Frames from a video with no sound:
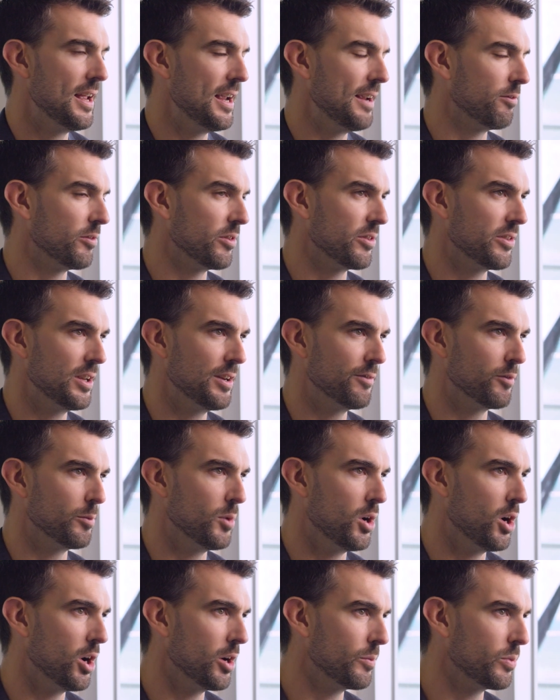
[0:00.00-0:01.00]
everything from
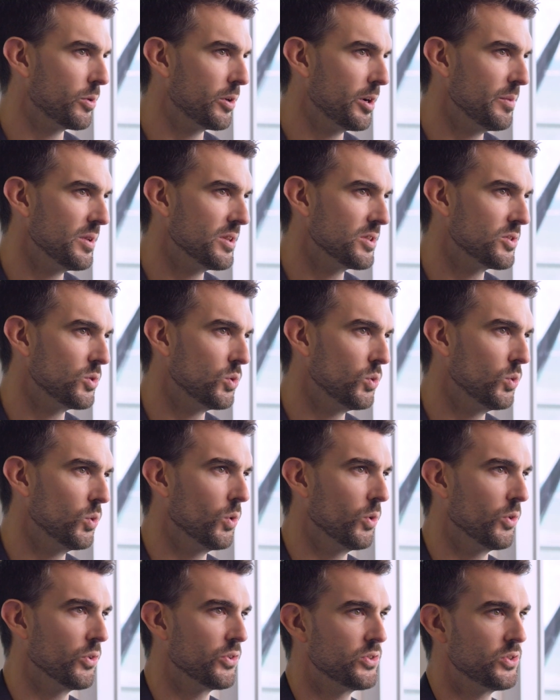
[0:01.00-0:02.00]
on-premise
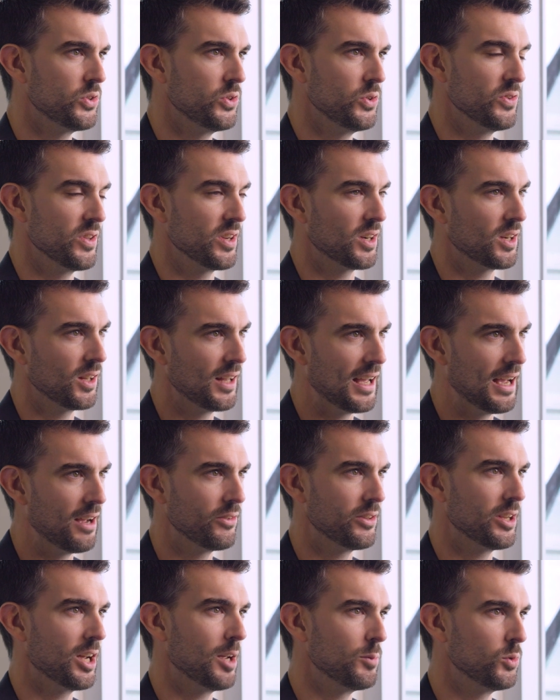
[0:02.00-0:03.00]
tools to the cloud
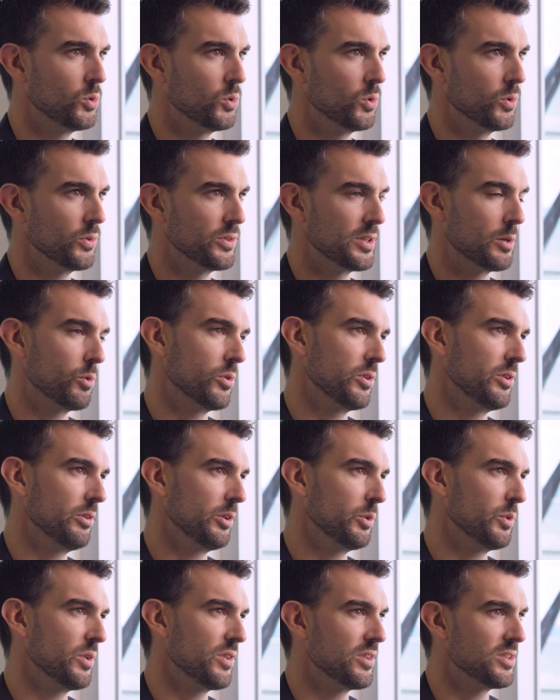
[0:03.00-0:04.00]
type tools that we're
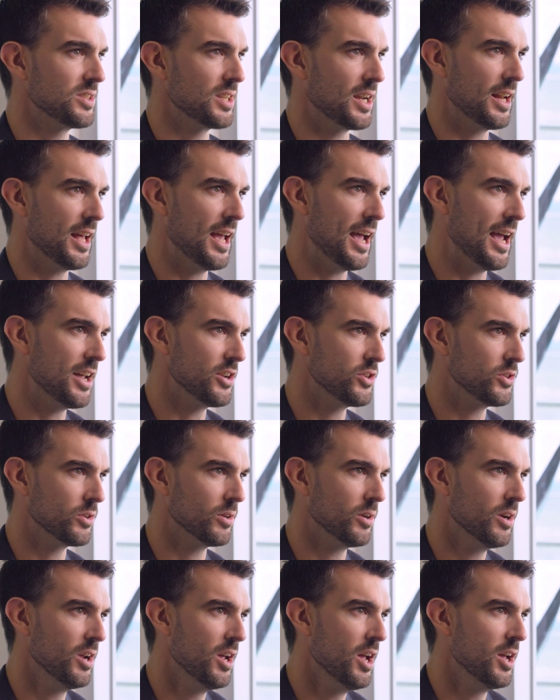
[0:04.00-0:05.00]
dealing with inside of
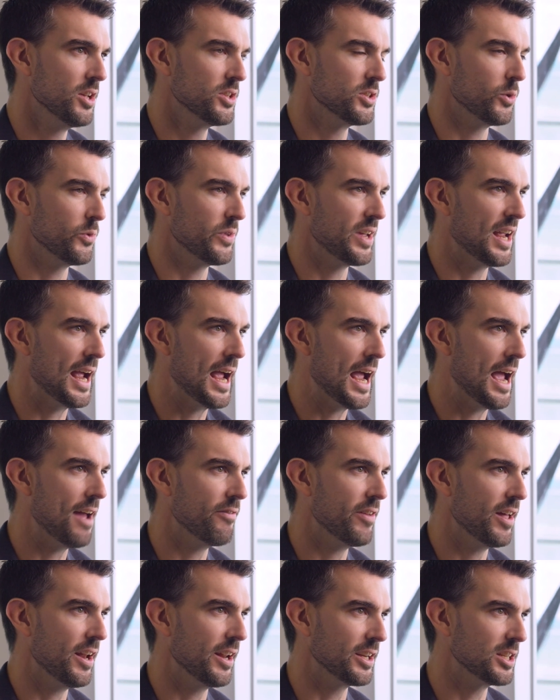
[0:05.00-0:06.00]
Azure. So they have
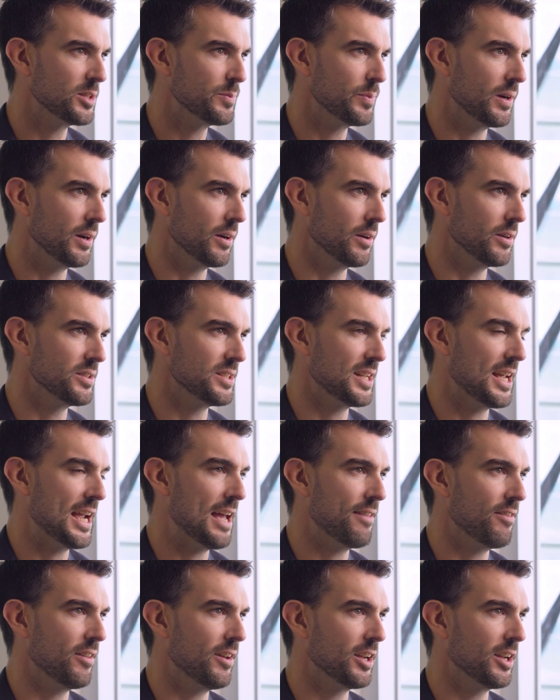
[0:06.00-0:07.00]
that experience, they have that